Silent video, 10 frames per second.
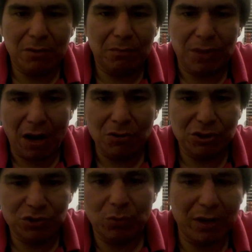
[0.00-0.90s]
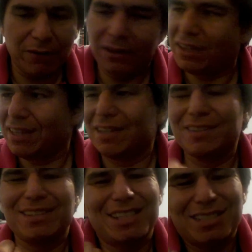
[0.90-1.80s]
thousands whatever,
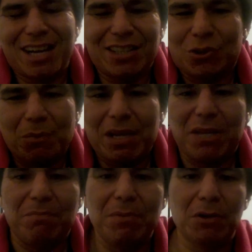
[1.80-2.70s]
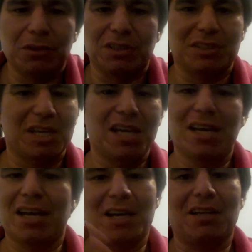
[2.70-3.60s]
and these guys are making millions.
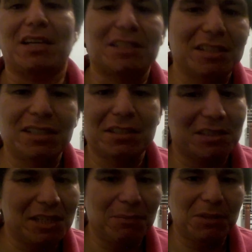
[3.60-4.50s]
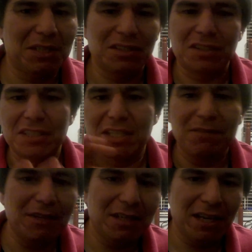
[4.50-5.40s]
Like the same thing, the
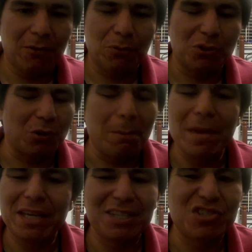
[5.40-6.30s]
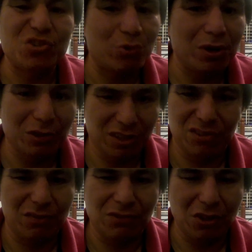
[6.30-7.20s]
TV networks are making trillions
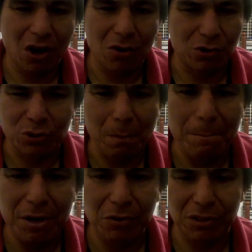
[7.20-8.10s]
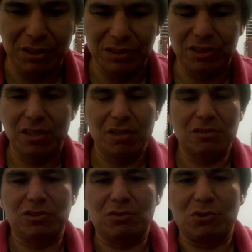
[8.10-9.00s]
of dollars or billions.
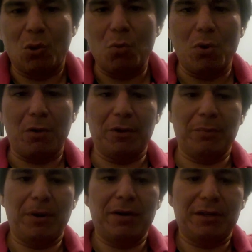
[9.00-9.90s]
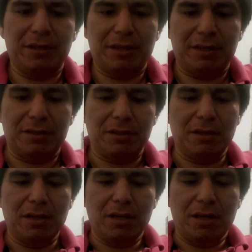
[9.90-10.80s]
So don't worry about it,
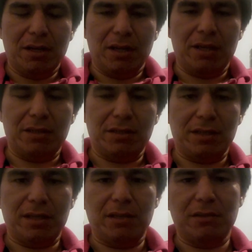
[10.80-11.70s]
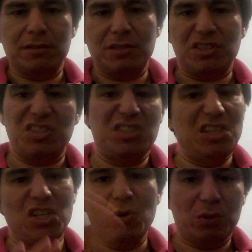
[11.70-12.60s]
and then
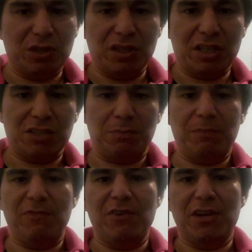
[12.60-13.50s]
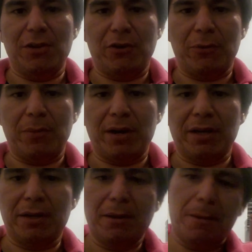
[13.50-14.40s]
see you in the next video, everybody.
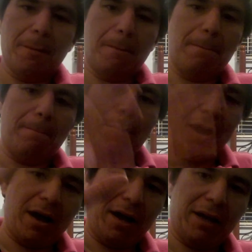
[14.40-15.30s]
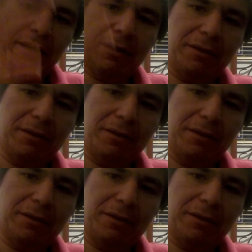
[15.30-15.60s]
Bye.